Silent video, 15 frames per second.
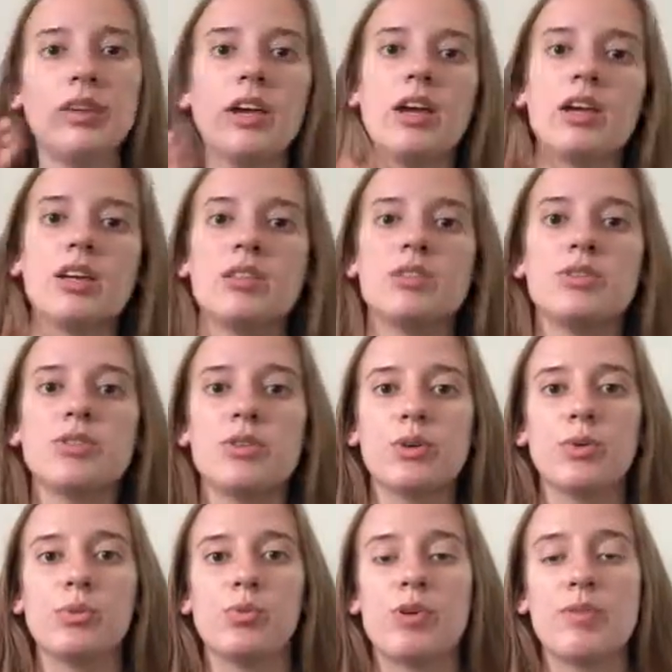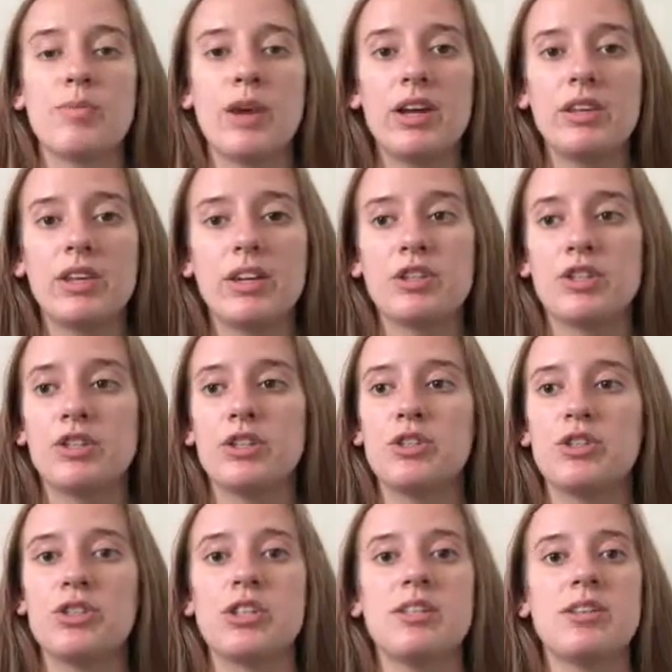And with my doctor,
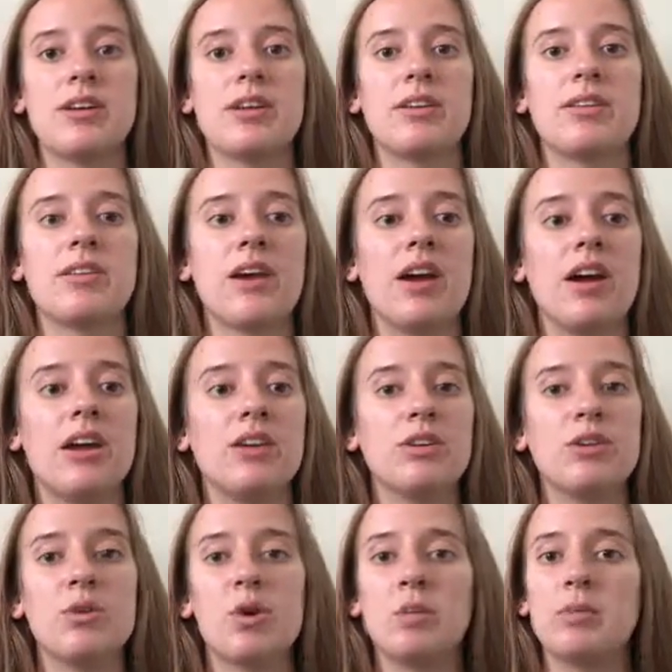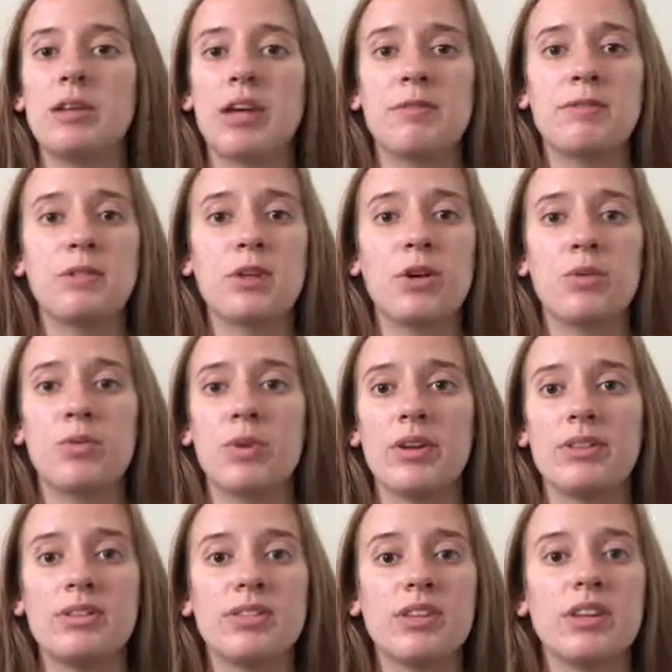she said that you only have to go
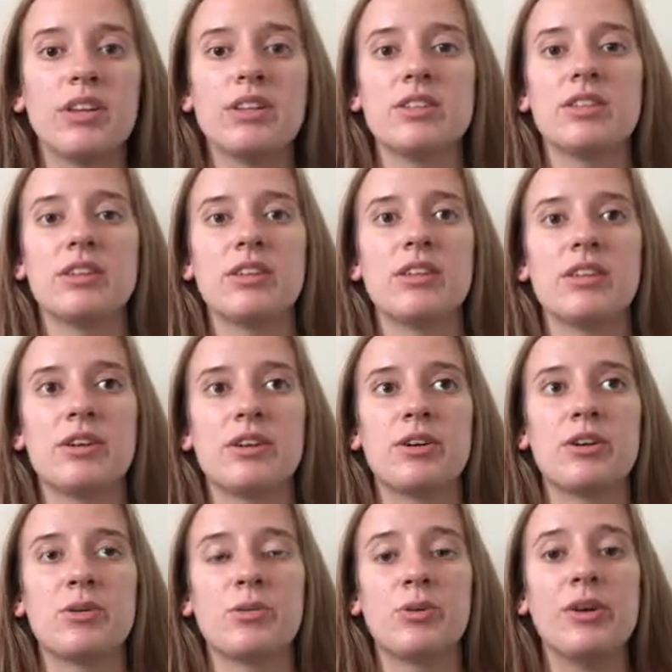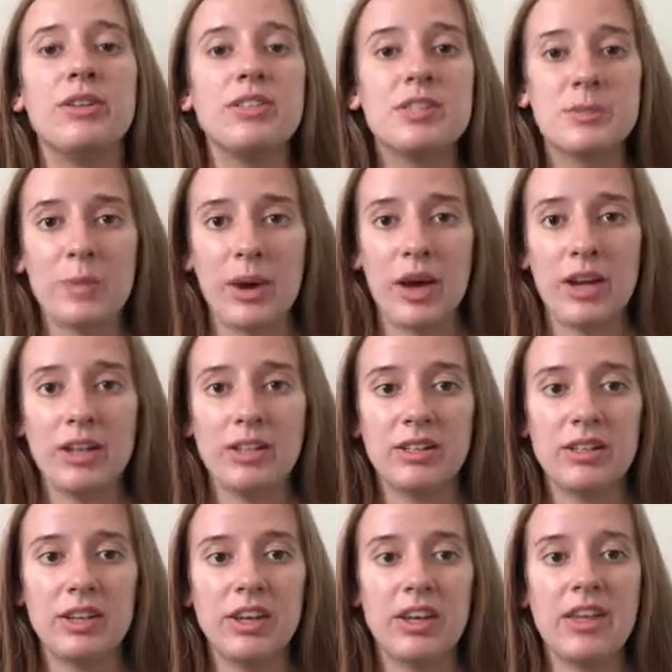once to clear one
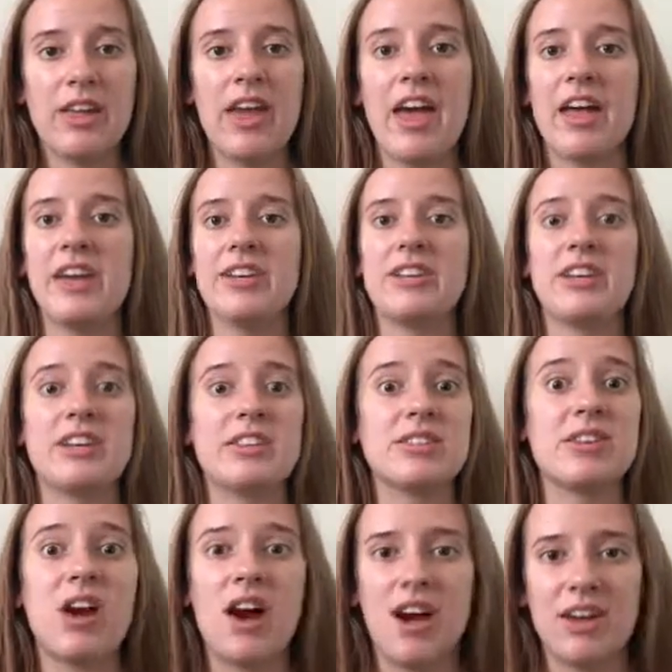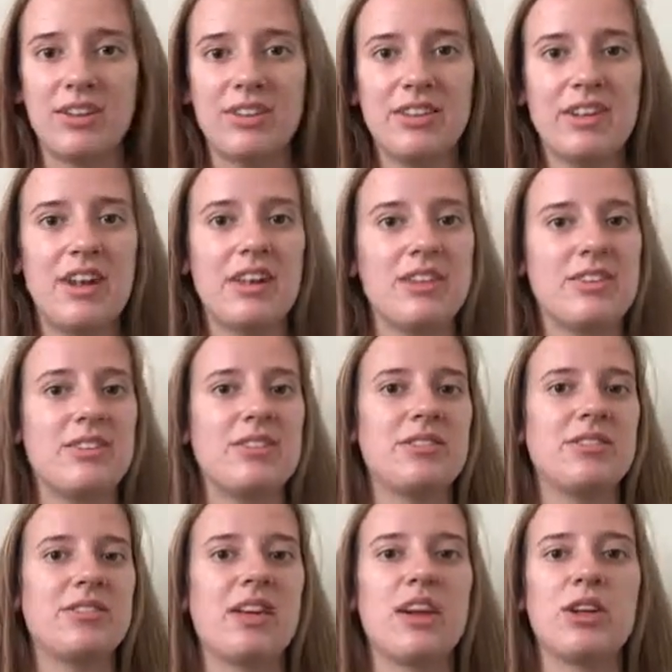spot, and then it's gone. And
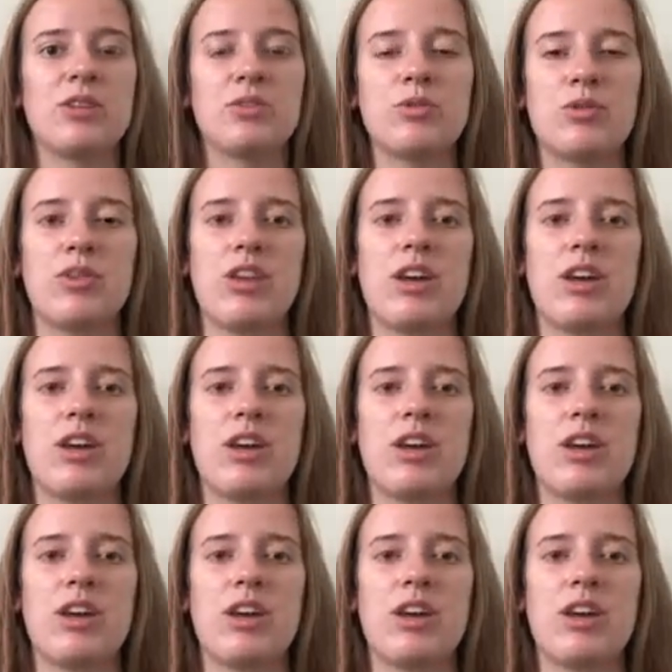that